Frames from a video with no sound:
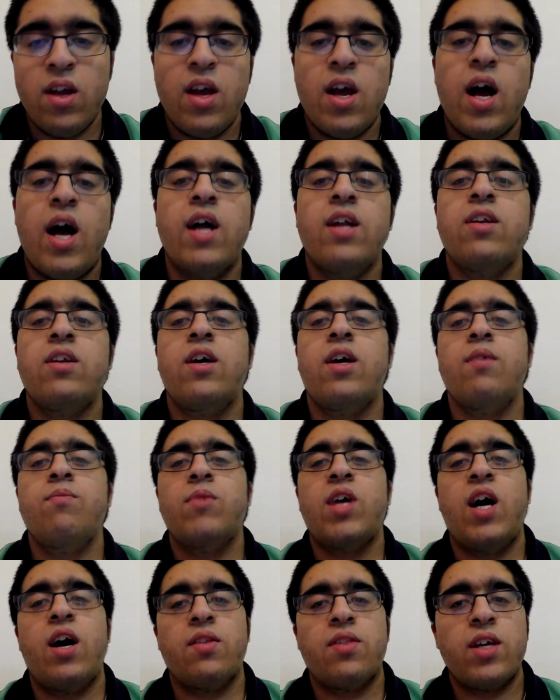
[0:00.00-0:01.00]
And
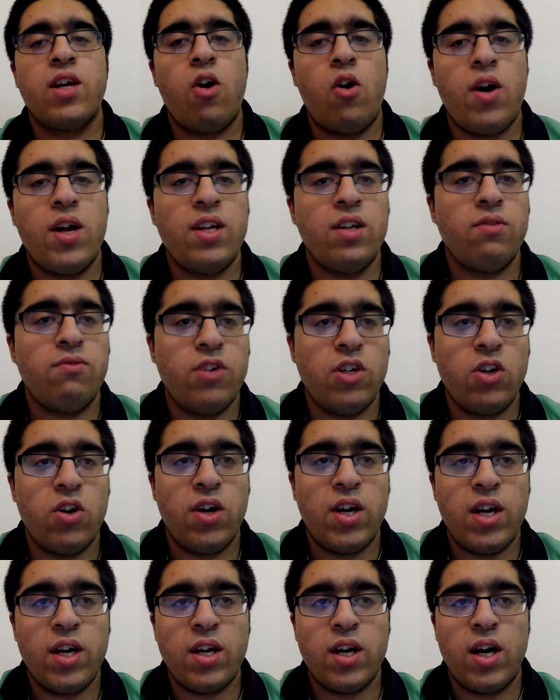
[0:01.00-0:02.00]
I think I'll end the video
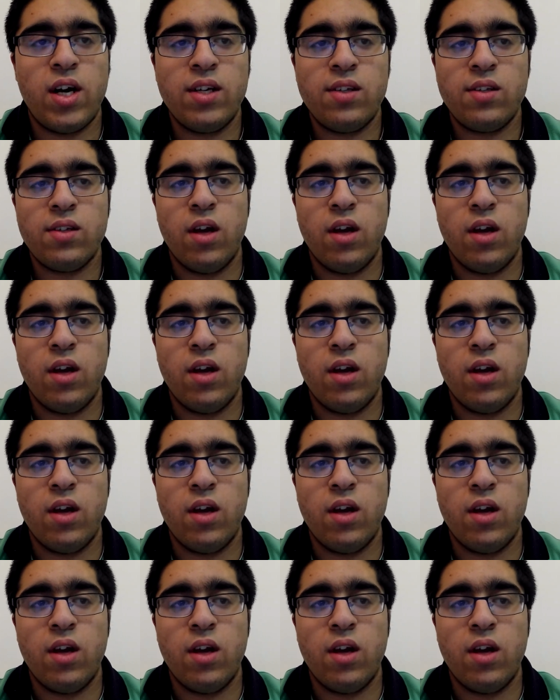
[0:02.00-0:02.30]
here, guys.